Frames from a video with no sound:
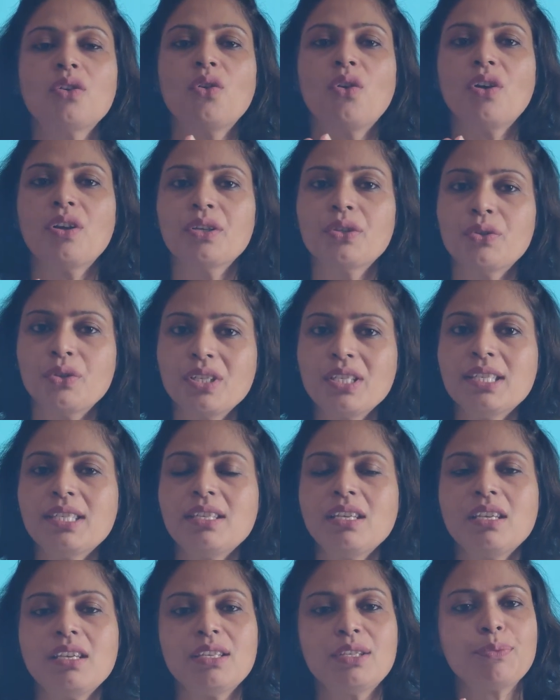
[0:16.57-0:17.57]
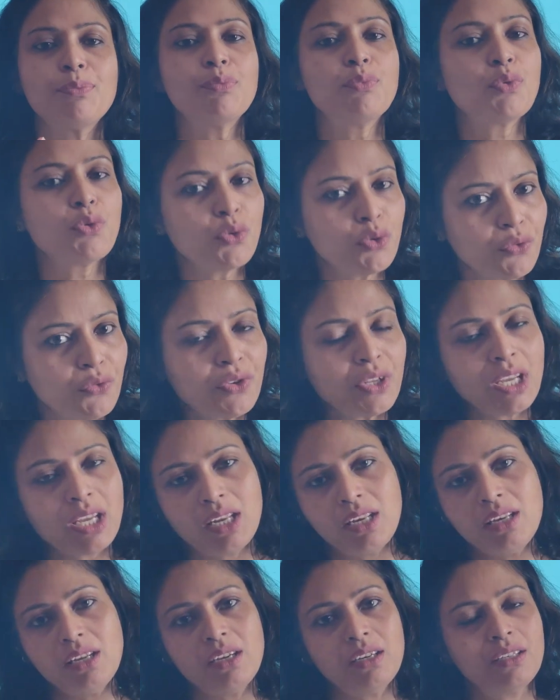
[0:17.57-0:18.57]
congruency is proved
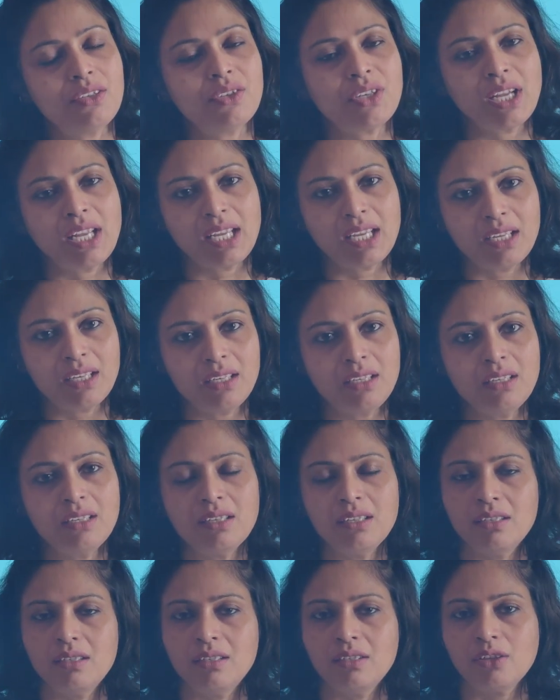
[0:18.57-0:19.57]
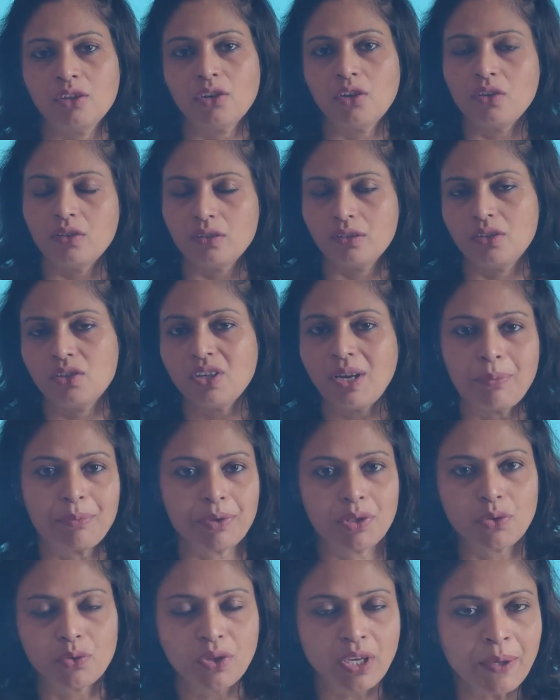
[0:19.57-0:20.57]
in a triangle
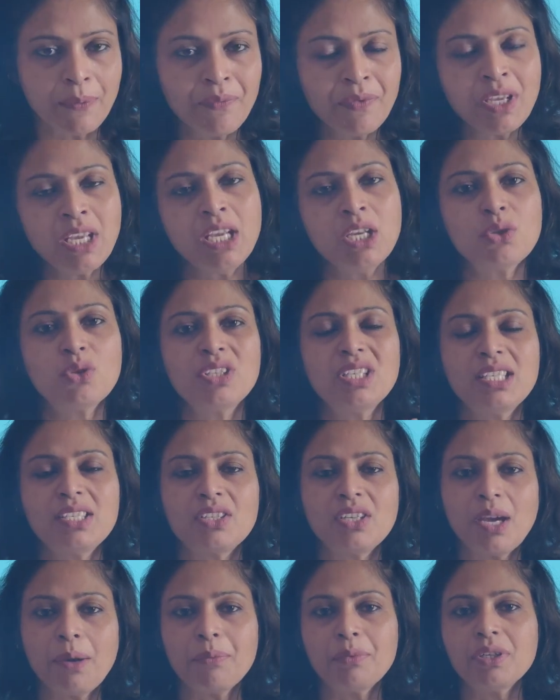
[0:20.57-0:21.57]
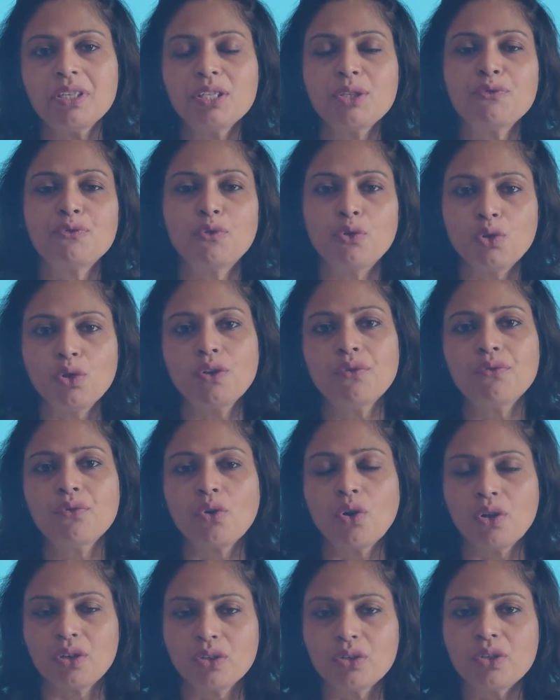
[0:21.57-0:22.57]
chapter. Okay, so this chapter is full of
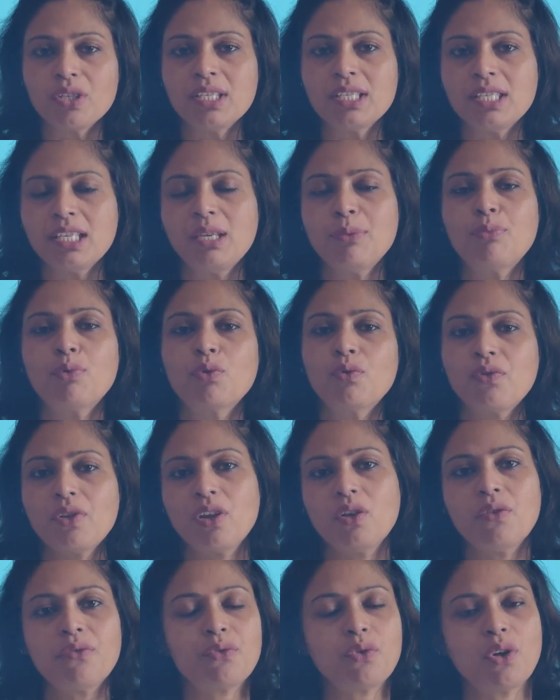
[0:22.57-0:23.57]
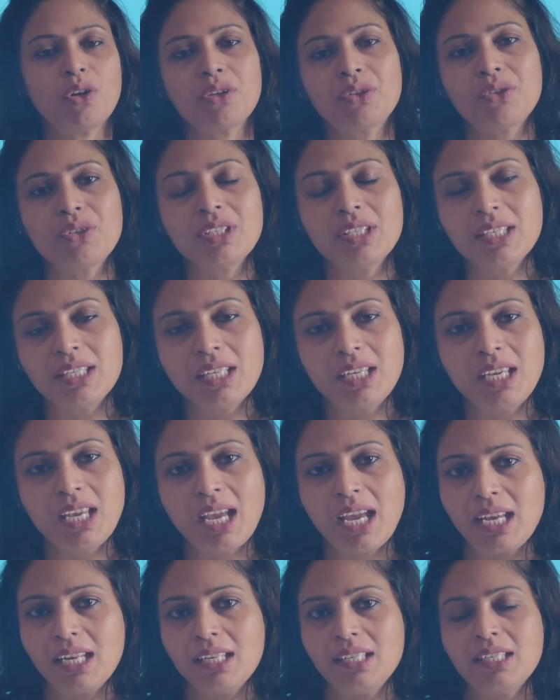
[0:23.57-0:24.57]
congruency, proving of congruency
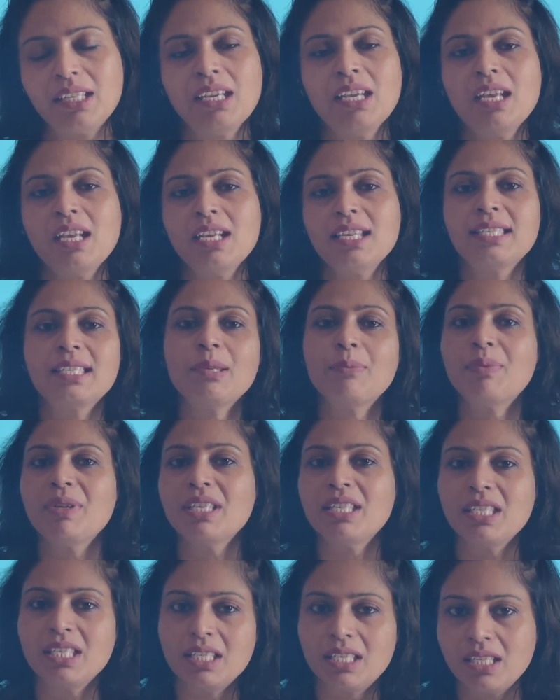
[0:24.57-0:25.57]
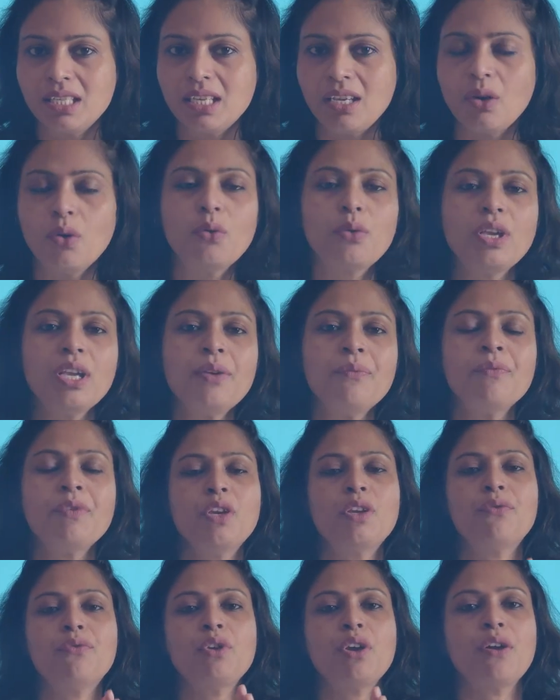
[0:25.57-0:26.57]
and CPCT. Okay,
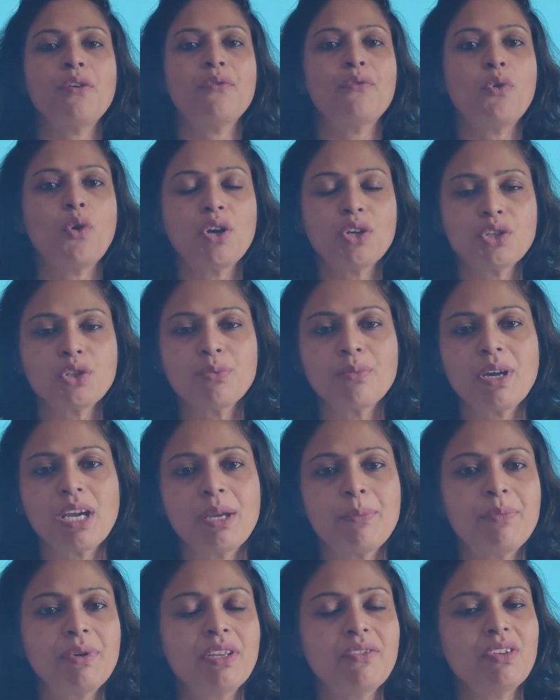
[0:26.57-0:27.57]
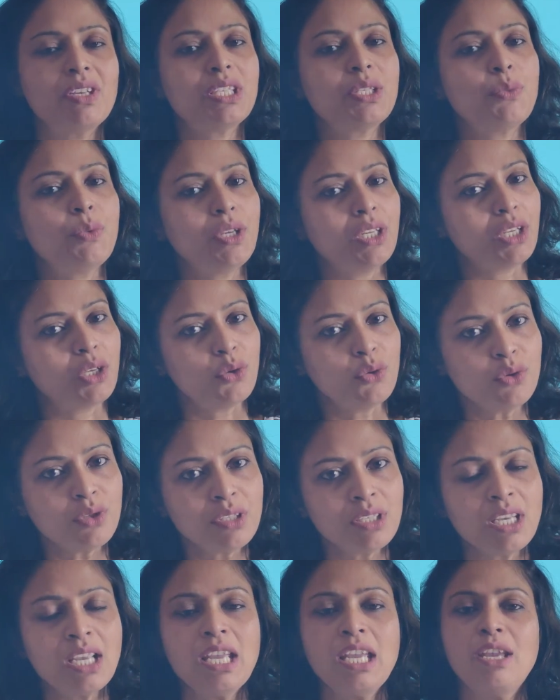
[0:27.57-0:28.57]
if you have watched my previous
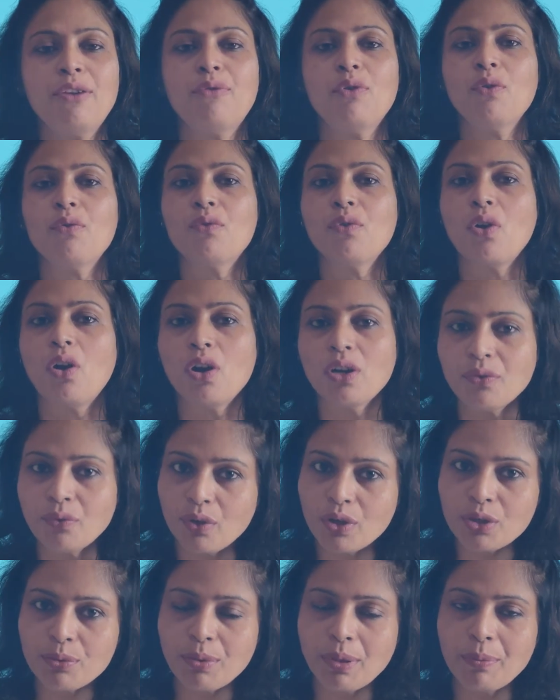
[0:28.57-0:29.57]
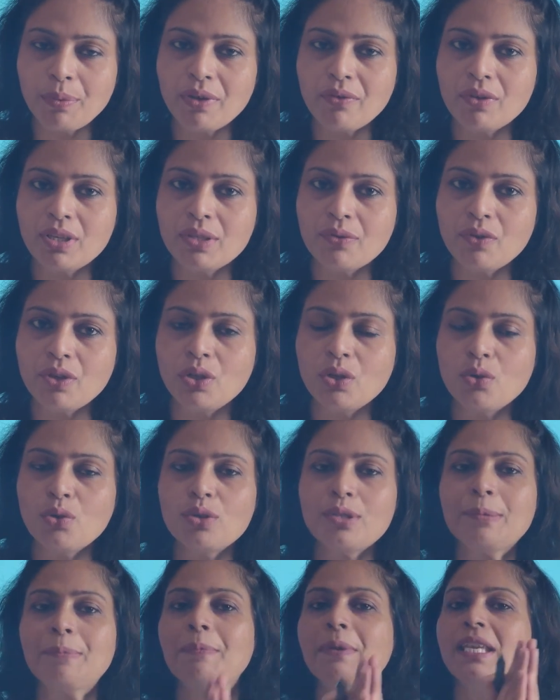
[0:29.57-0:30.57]
videos, if you have not watched my previous
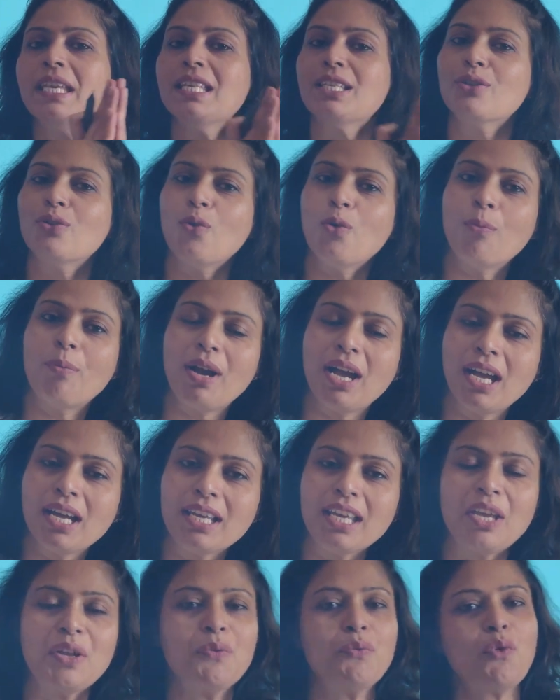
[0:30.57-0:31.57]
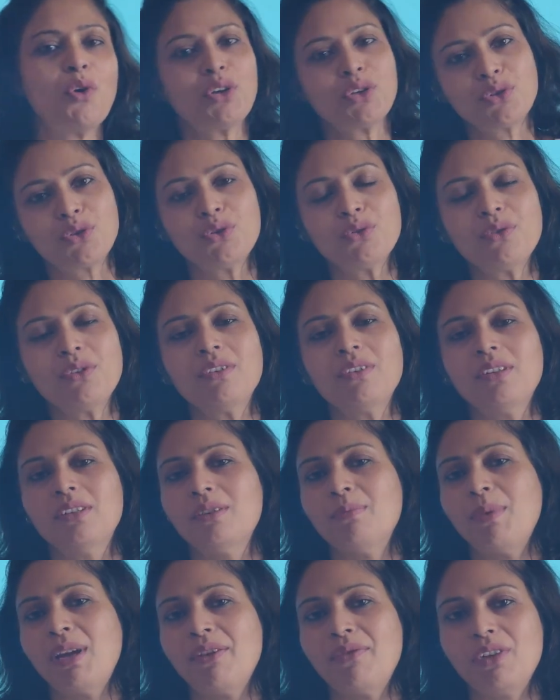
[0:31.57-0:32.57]
videos, please go back and watch
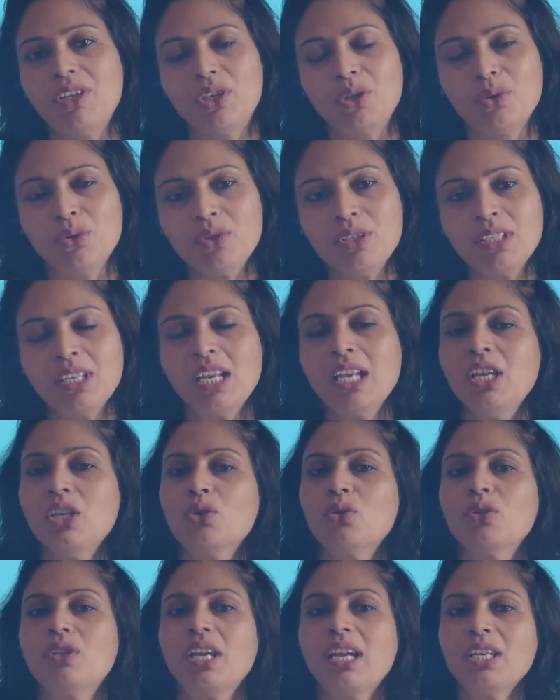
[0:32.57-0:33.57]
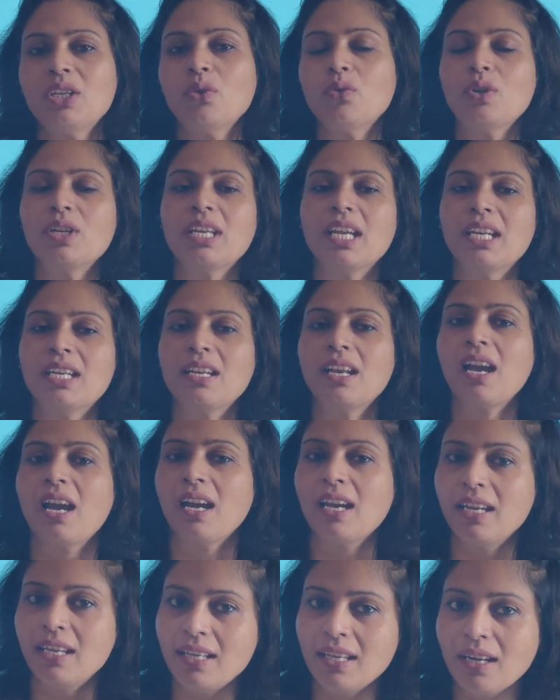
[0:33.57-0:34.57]
my videos so that you will get an
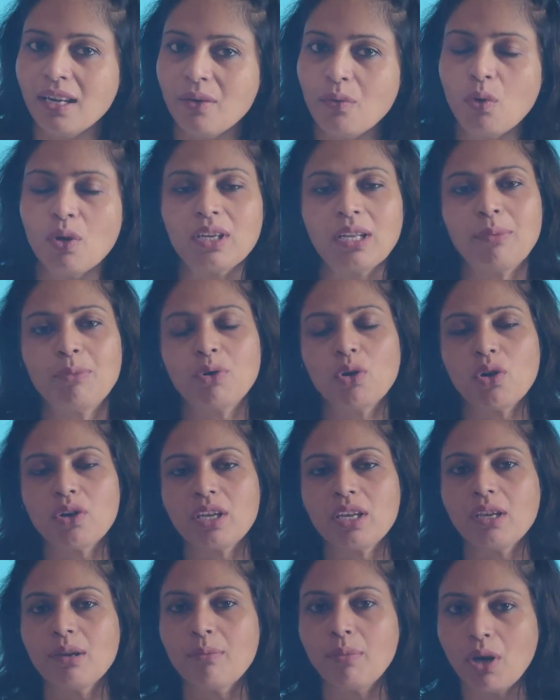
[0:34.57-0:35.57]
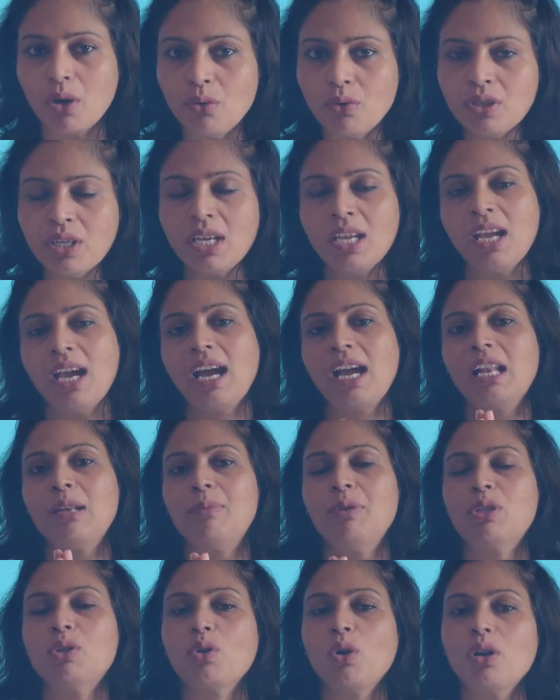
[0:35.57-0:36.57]
idea what I'm talking about. I'll
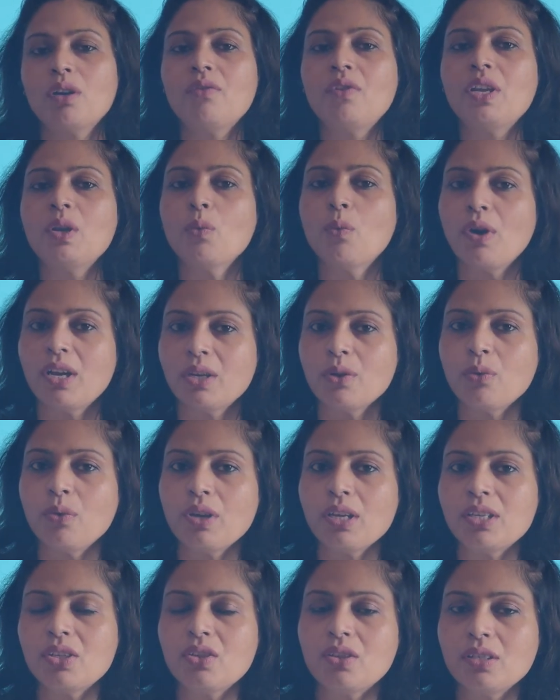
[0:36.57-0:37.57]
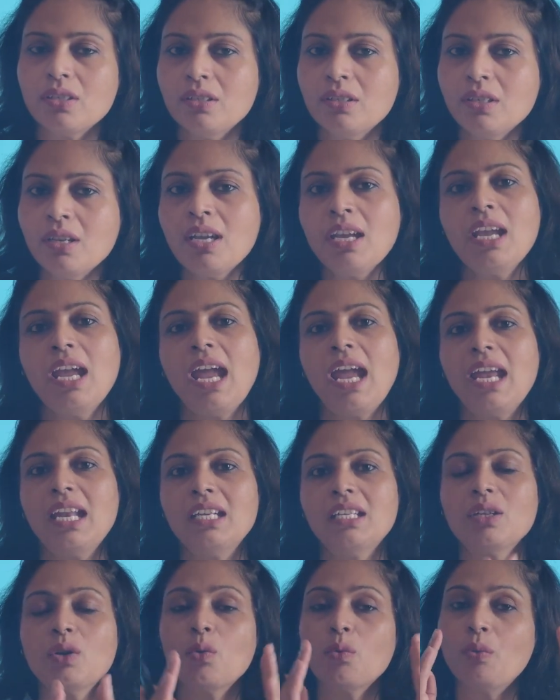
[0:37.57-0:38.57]
be solving one question
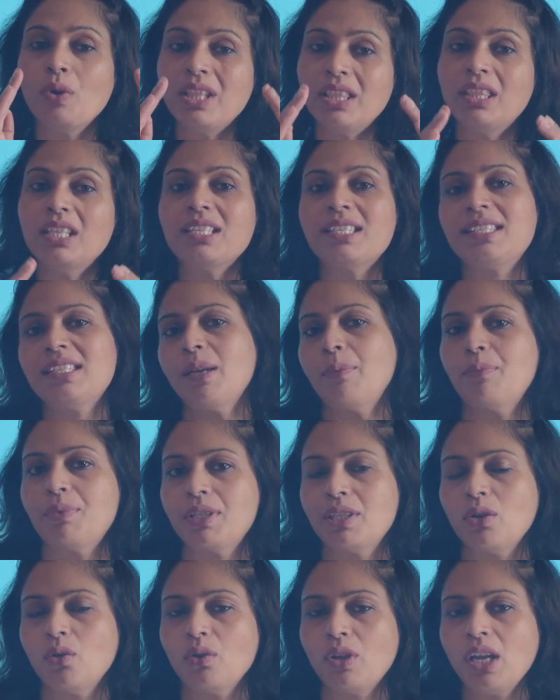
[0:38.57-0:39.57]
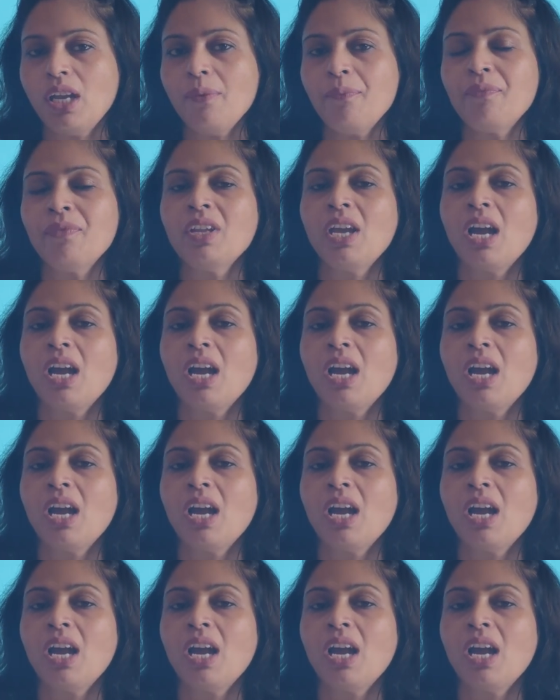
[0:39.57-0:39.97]
and with the steps, okay,